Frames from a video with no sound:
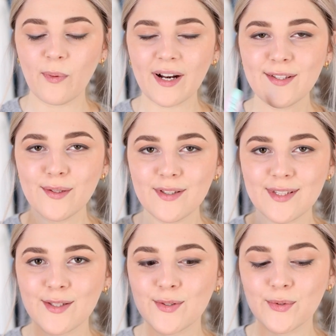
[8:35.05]
When I saw
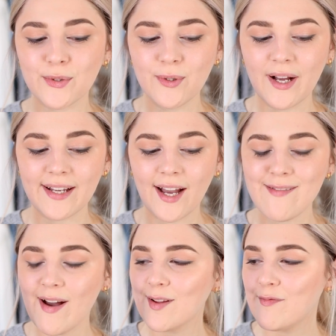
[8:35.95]
this in the store, I
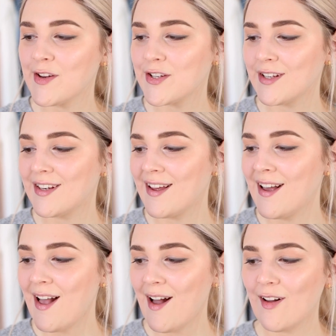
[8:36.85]
kind of had a vision